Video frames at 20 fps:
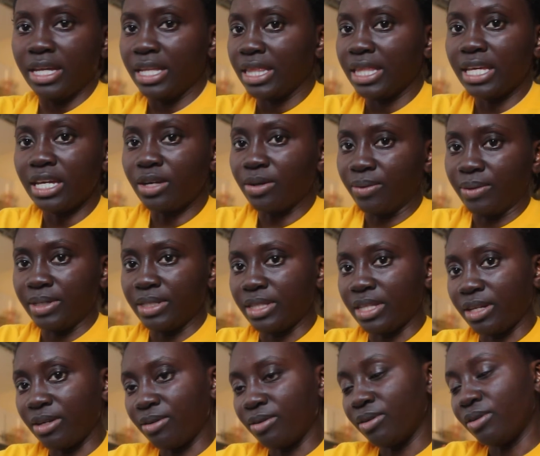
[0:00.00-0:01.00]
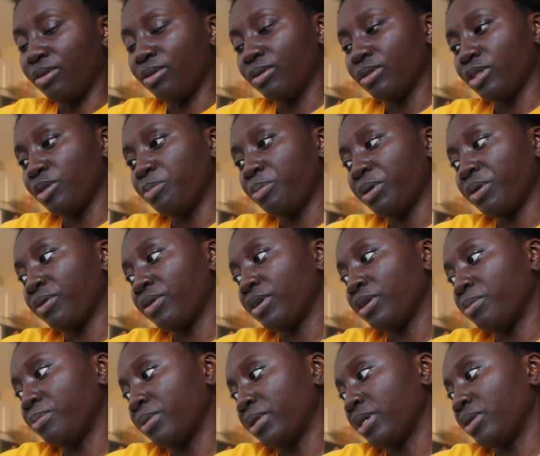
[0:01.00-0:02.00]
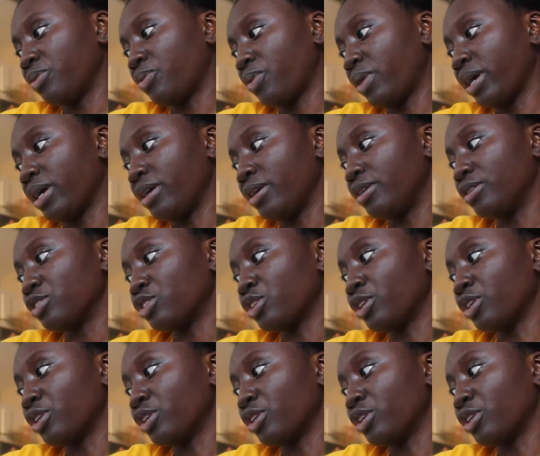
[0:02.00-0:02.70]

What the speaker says: liquid, they don't hold the period blood well.